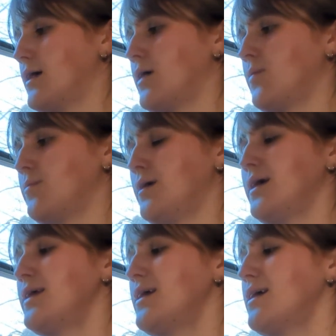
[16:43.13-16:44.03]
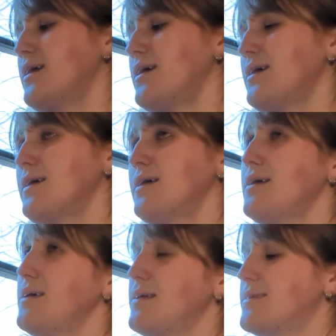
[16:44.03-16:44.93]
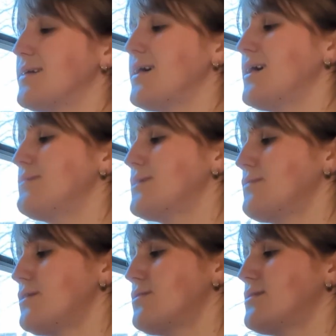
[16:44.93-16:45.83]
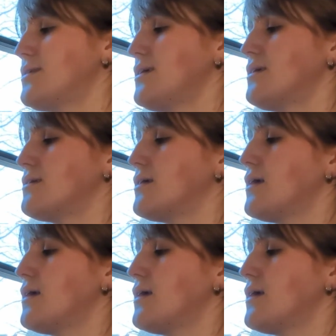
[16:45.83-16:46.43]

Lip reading: How many times have you seen?